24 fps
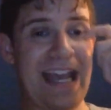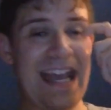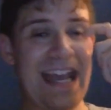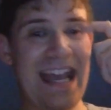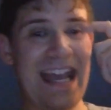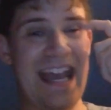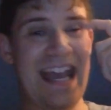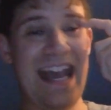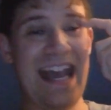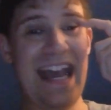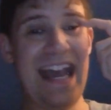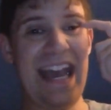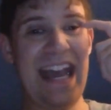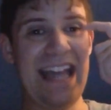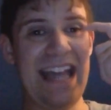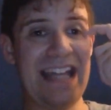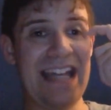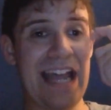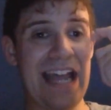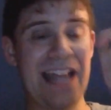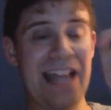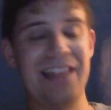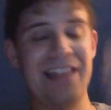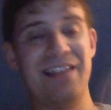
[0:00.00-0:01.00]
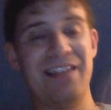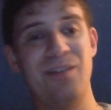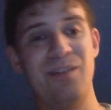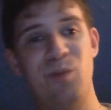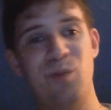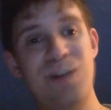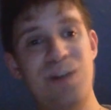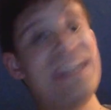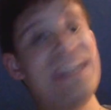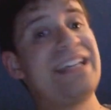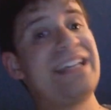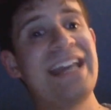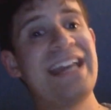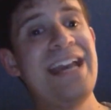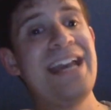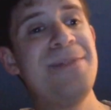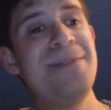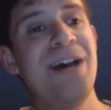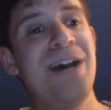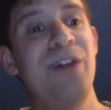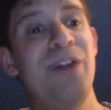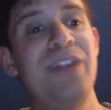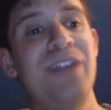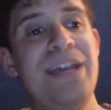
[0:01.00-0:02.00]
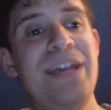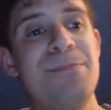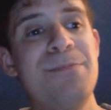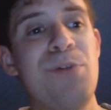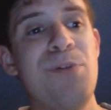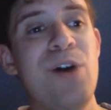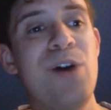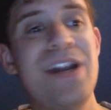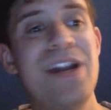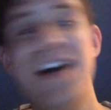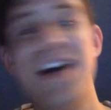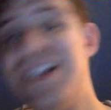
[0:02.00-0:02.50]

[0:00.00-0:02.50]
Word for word: And when they came out, they bought a